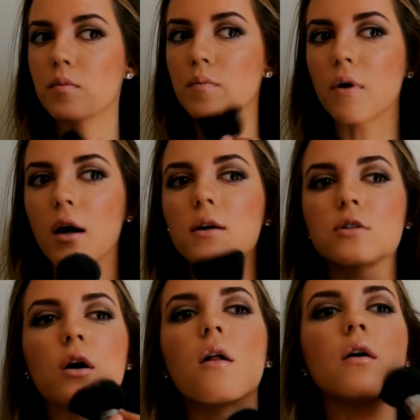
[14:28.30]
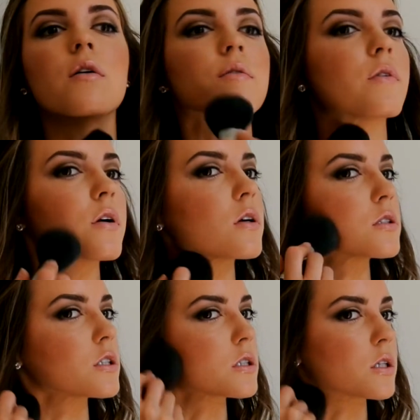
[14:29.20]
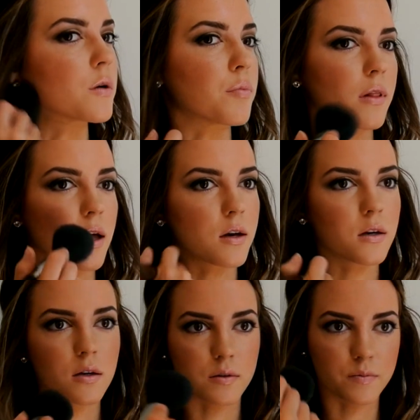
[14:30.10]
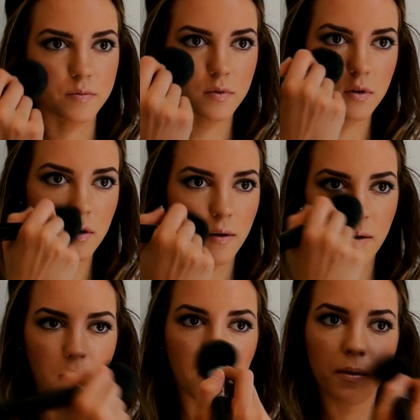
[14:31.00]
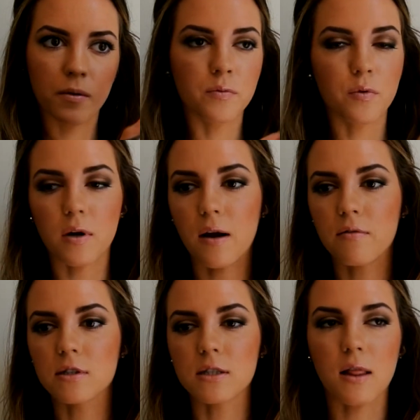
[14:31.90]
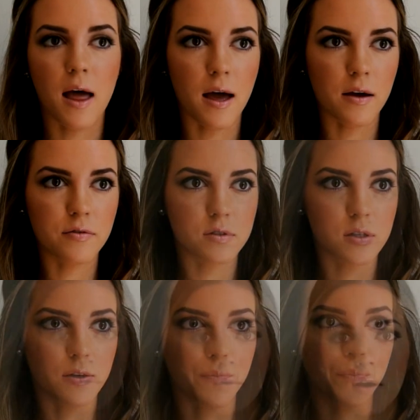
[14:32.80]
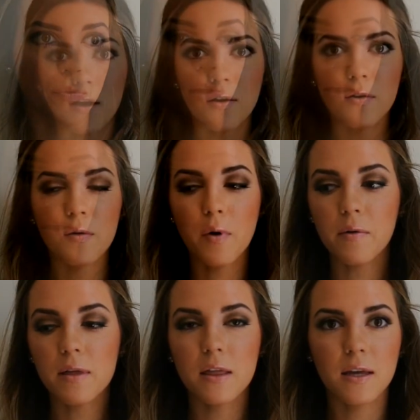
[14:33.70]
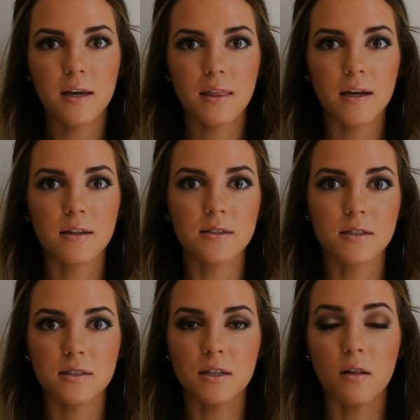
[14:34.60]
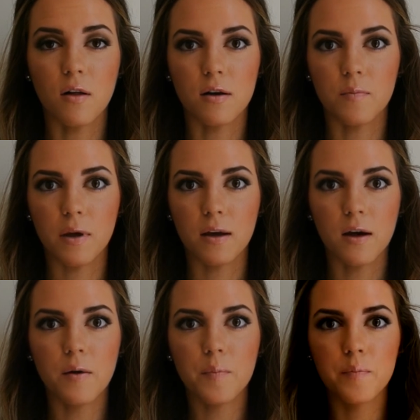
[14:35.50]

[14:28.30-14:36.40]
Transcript: brush all over just to blend whatever's left. So I know you're probably thinking that this is a lot of makeup,